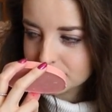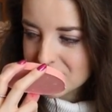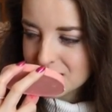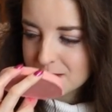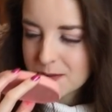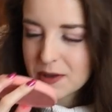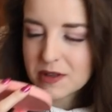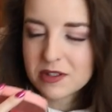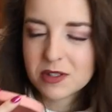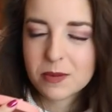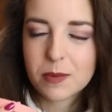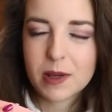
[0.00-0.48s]

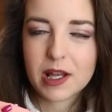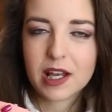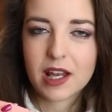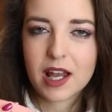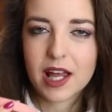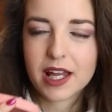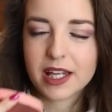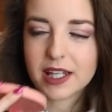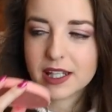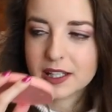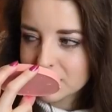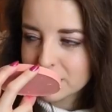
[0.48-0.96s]
smells a bit
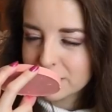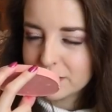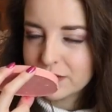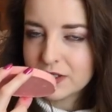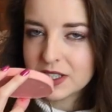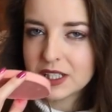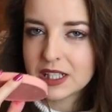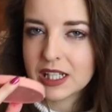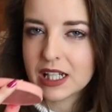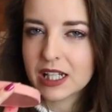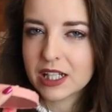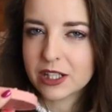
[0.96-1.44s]
like
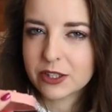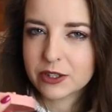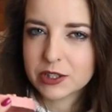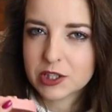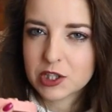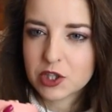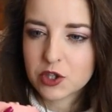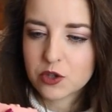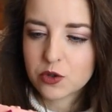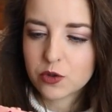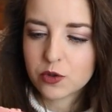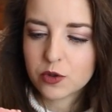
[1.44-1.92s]
vanilla
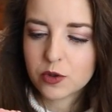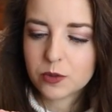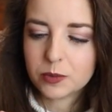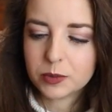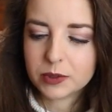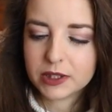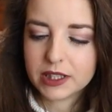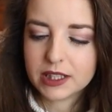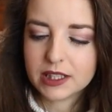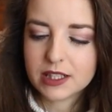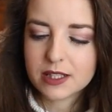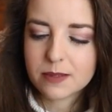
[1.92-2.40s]
and
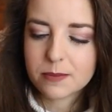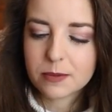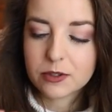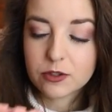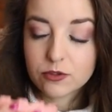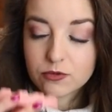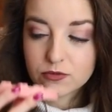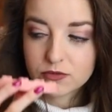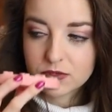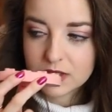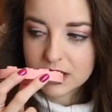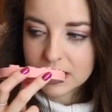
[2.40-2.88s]
strawberry. It
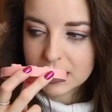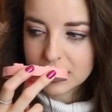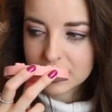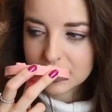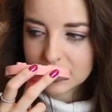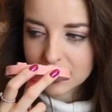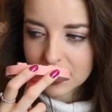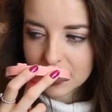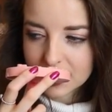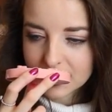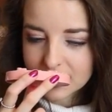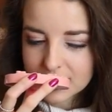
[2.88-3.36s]
smells really
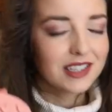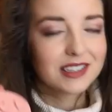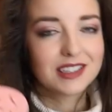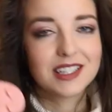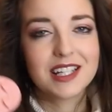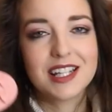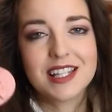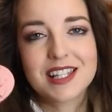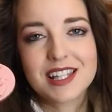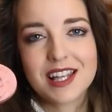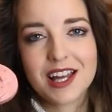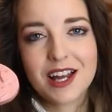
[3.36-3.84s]
nice.
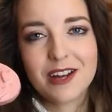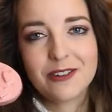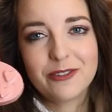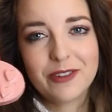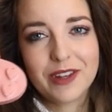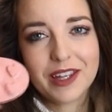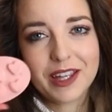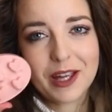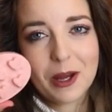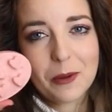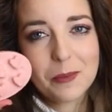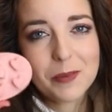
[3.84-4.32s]
These, I
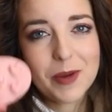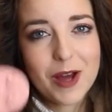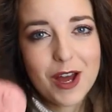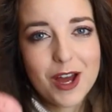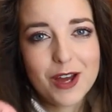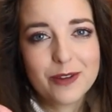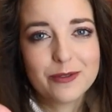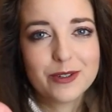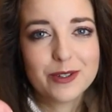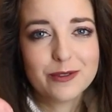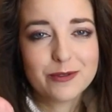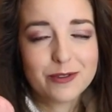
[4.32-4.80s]
think, are
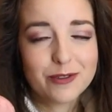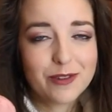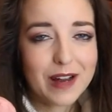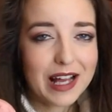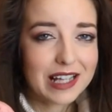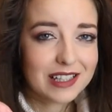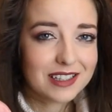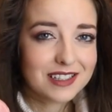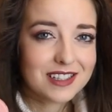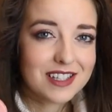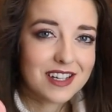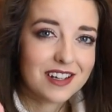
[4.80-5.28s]
perfect for
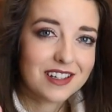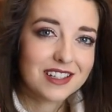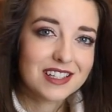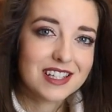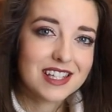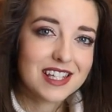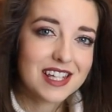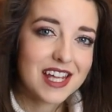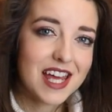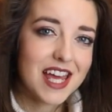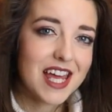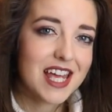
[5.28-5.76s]

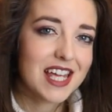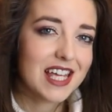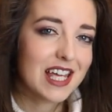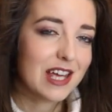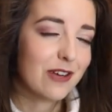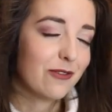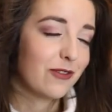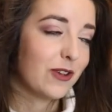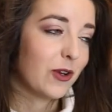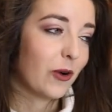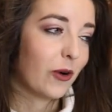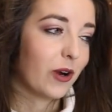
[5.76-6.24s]
Valentine's Day
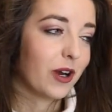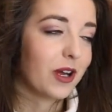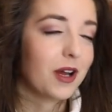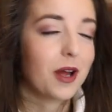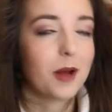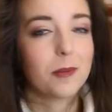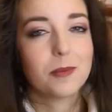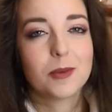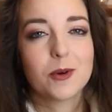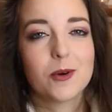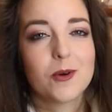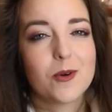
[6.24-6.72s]
if you're a
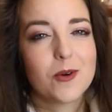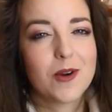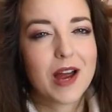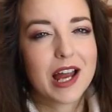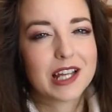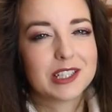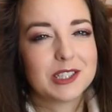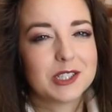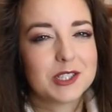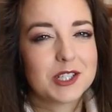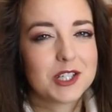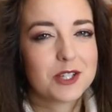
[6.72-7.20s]
couple
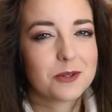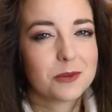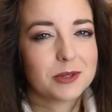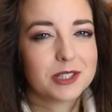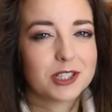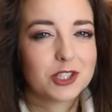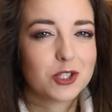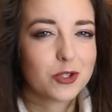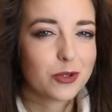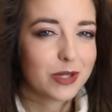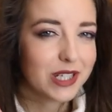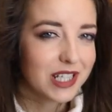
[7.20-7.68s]
and you just want
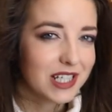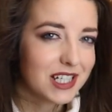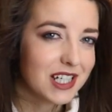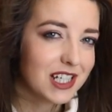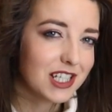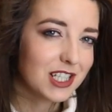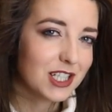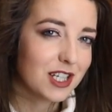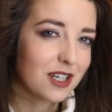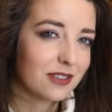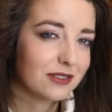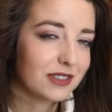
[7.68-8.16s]
to treat
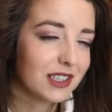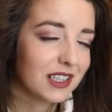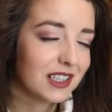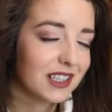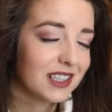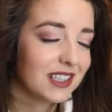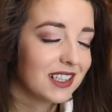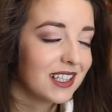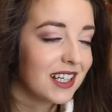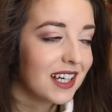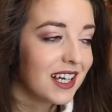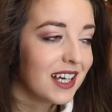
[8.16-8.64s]
each
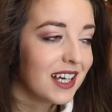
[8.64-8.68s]
other